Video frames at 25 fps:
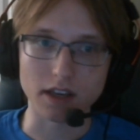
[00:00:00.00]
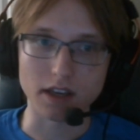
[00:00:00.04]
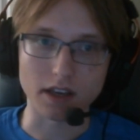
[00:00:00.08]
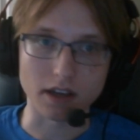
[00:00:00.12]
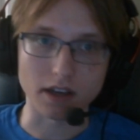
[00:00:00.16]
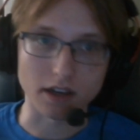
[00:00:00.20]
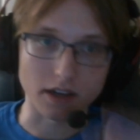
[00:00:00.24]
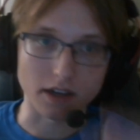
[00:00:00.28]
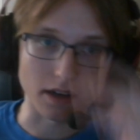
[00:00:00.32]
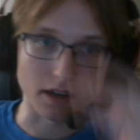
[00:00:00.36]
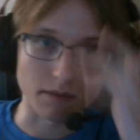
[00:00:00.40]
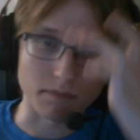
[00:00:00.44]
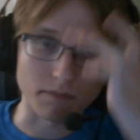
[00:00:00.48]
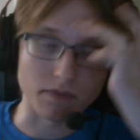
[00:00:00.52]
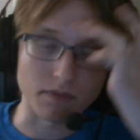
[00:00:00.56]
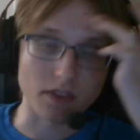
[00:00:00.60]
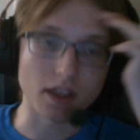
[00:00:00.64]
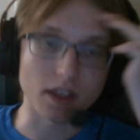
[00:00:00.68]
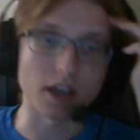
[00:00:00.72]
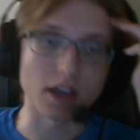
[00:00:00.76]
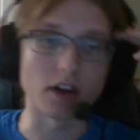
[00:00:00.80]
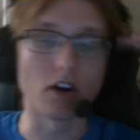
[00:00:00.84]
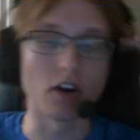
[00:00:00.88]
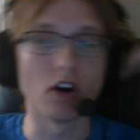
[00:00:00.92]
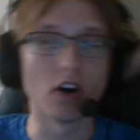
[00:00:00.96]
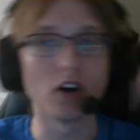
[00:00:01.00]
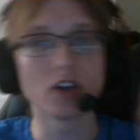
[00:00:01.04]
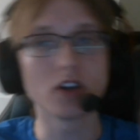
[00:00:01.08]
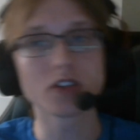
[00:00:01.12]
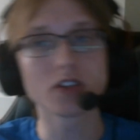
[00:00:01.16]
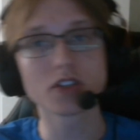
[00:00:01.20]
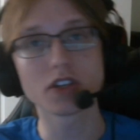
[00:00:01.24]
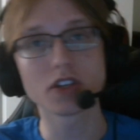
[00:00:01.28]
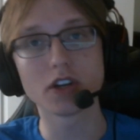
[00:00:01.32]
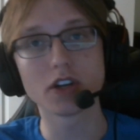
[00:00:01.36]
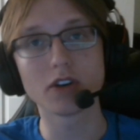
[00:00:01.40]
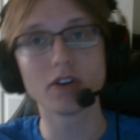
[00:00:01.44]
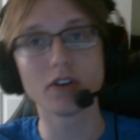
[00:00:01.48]
and
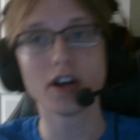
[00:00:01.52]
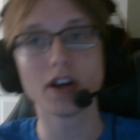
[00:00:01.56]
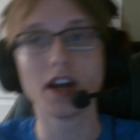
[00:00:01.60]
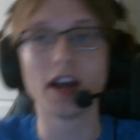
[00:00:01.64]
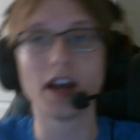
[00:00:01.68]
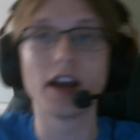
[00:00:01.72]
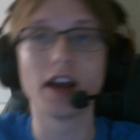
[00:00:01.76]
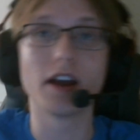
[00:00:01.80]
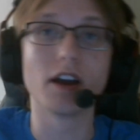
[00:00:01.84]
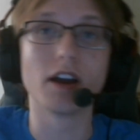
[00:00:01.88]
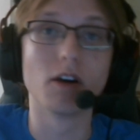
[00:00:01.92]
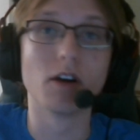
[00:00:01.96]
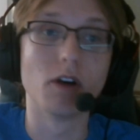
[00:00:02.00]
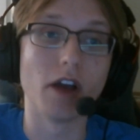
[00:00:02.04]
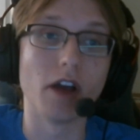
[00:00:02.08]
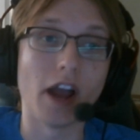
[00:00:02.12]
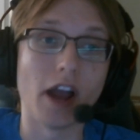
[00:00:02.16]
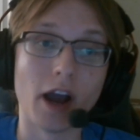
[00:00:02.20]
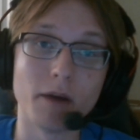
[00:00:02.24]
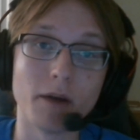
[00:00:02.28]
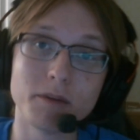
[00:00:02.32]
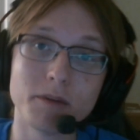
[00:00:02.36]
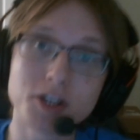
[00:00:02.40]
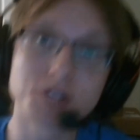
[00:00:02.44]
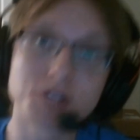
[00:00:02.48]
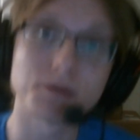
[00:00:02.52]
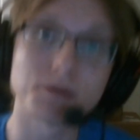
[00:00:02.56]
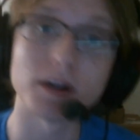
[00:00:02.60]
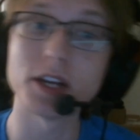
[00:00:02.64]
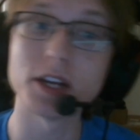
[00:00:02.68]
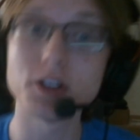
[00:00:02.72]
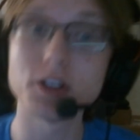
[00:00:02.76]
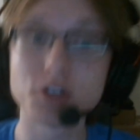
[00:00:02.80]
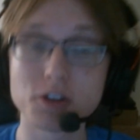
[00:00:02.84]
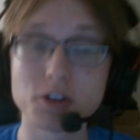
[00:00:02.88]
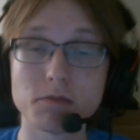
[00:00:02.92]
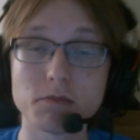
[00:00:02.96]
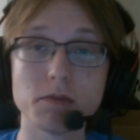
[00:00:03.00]
also how much money
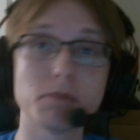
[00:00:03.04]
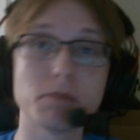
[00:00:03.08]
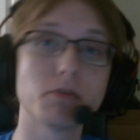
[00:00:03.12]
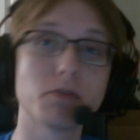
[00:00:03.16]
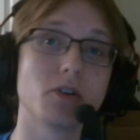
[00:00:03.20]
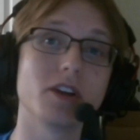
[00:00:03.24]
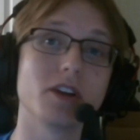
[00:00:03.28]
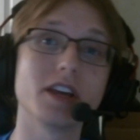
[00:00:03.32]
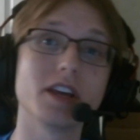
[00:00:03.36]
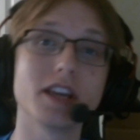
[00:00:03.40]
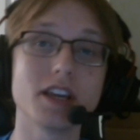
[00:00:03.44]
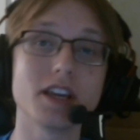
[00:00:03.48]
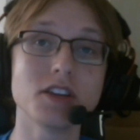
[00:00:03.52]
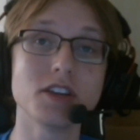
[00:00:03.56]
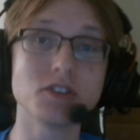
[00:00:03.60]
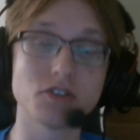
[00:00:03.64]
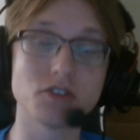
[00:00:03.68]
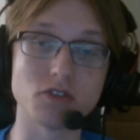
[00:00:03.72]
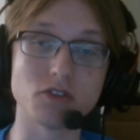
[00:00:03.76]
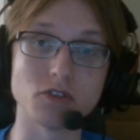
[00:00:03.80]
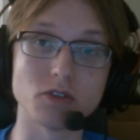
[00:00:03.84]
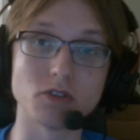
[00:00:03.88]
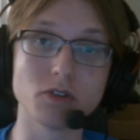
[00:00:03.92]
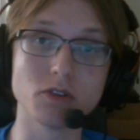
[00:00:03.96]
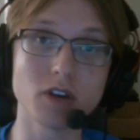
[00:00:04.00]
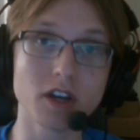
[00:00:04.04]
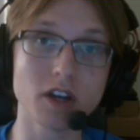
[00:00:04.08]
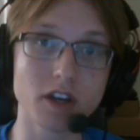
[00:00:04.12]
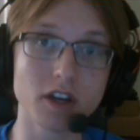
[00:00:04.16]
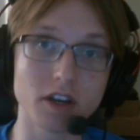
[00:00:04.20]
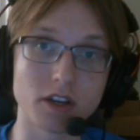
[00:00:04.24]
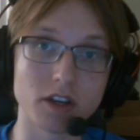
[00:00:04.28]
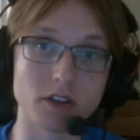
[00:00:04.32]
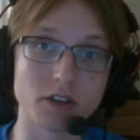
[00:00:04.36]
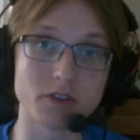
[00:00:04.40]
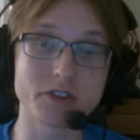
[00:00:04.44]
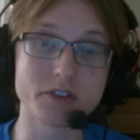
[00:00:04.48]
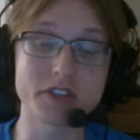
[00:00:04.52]
you should be putting into
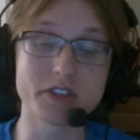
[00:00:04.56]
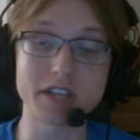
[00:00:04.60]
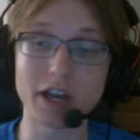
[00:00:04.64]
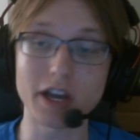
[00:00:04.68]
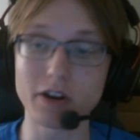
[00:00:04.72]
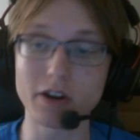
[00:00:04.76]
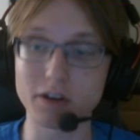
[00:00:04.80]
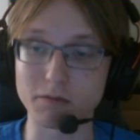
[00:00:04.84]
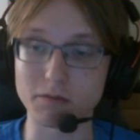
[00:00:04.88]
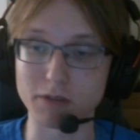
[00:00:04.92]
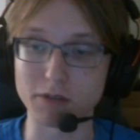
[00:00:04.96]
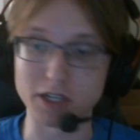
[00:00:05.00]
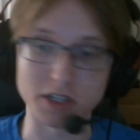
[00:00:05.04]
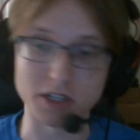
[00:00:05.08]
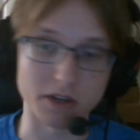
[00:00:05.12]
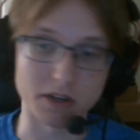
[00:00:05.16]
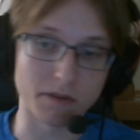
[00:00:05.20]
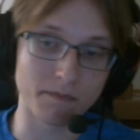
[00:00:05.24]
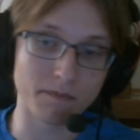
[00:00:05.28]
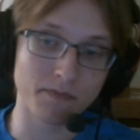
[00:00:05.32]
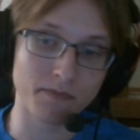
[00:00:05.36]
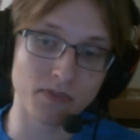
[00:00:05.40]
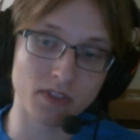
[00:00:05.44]
your scouting budget.